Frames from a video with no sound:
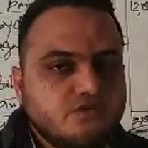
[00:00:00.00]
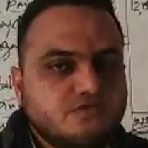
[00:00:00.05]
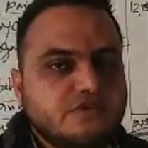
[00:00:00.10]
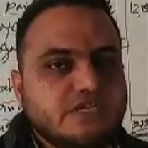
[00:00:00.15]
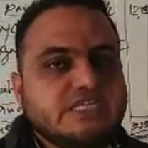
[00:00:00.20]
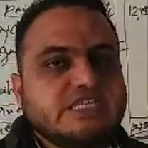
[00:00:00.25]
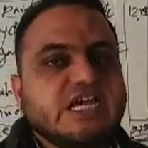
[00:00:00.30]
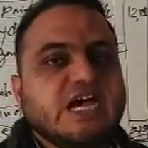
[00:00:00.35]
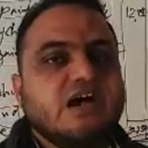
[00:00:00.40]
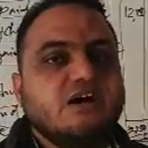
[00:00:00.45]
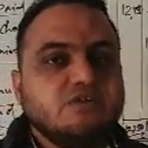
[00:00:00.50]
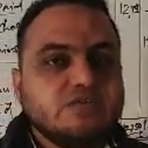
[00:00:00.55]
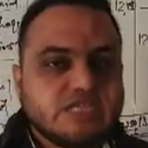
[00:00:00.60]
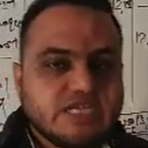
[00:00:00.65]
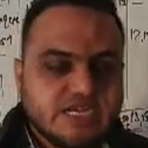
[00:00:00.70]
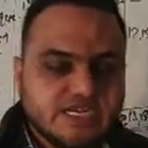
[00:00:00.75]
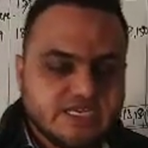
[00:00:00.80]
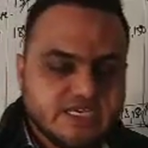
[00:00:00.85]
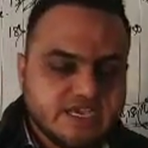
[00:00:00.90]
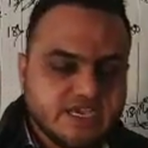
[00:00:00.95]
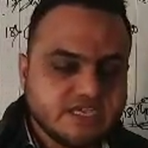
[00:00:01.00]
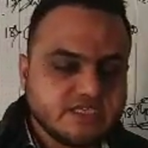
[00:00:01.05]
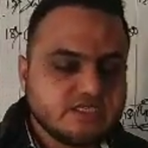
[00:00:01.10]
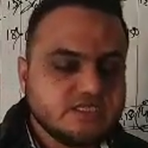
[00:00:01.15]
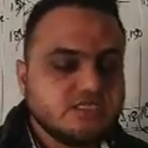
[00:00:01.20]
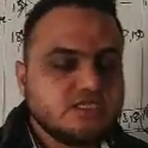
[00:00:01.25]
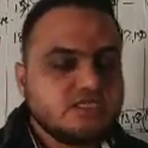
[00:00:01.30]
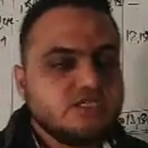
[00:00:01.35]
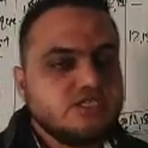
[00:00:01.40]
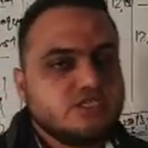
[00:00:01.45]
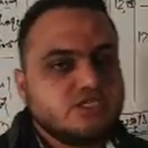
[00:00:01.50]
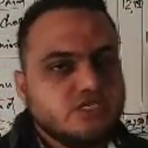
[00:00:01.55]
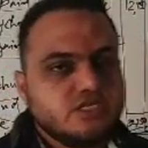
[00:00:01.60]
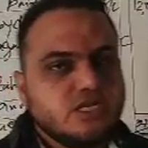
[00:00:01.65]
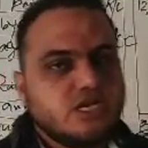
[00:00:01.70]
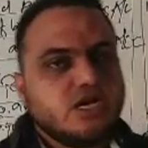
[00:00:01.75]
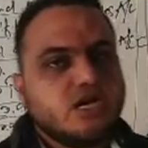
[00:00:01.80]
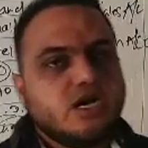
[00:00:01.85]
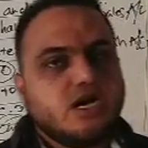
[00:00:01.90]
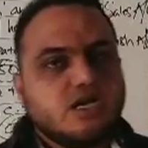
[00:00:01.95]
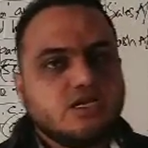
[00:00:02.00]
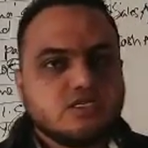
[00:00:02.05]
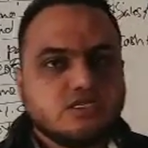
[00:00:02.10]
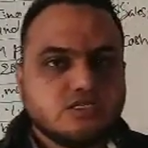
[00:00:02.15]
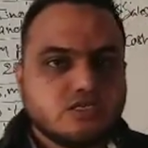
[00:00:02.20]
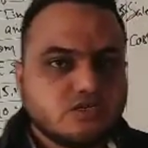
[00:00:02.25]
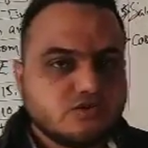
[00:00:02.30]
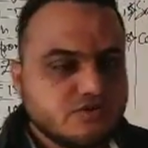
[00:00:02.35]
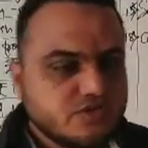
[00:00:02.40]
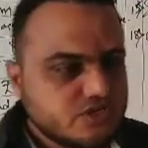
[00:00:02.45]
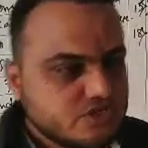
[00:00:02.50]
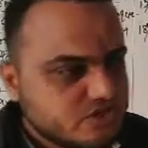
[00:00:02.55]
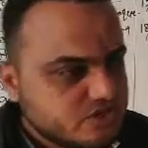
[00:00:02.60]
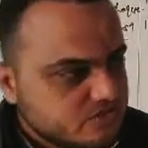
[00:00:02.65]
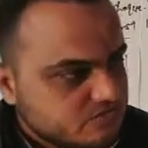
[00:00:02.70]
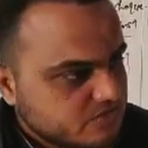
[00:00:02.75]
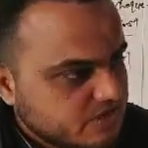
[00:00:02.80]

without any hesitation, ask the question